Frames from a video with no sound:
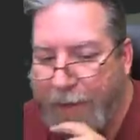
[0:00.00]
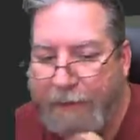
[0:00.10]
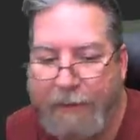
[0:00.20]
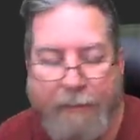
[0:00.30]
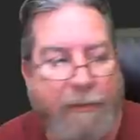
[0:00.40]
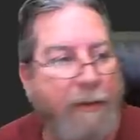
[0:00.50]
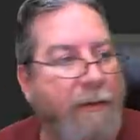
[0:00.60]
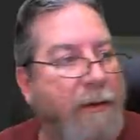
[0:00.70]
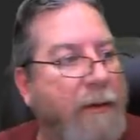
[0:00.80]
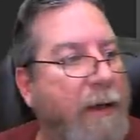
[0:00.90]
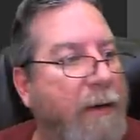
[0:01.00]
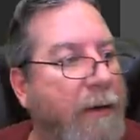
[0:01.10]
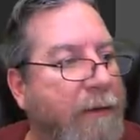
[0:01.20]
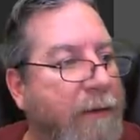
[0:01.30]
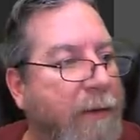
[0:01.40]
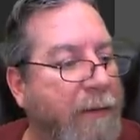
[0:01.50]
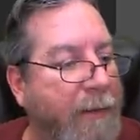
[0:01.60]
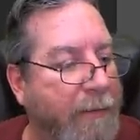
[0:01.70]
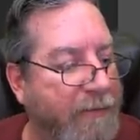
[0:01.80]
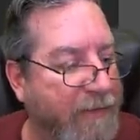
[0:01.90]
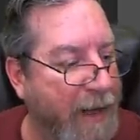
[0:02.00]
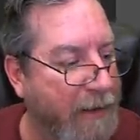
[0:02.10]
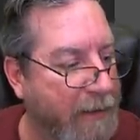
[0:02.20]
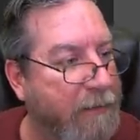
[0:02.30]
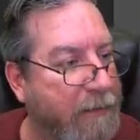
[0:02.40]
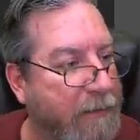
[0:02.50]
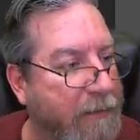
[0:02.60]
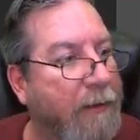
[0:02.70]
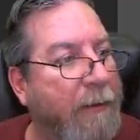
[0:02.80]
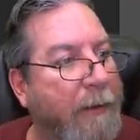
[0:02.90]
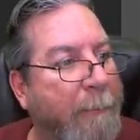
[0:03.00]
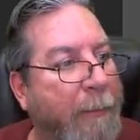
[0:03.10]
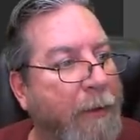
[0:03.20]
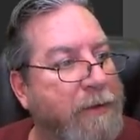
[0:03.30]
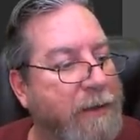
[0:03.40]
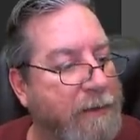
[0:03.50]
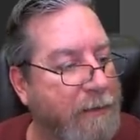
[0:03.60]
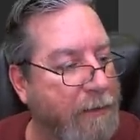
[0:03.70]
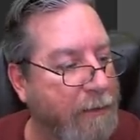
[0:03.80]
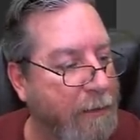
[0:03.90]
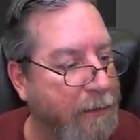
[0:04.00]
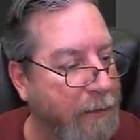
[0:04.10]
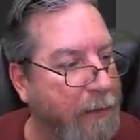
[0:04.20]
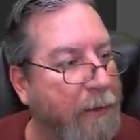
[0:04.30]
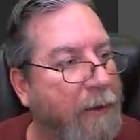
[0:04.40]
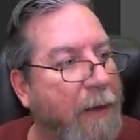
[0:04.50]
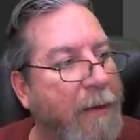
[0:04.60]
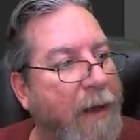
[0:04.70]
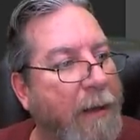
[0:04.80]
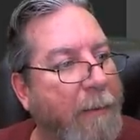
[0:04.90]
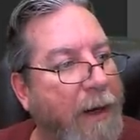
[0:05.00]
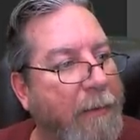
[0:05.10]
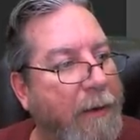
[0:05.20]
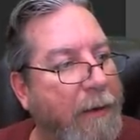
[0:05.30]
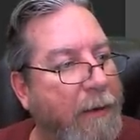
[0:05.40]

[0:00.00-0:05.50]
and then I'm going to layer it, I'm going to flatten it, I'm going to merge it. Come on, baby!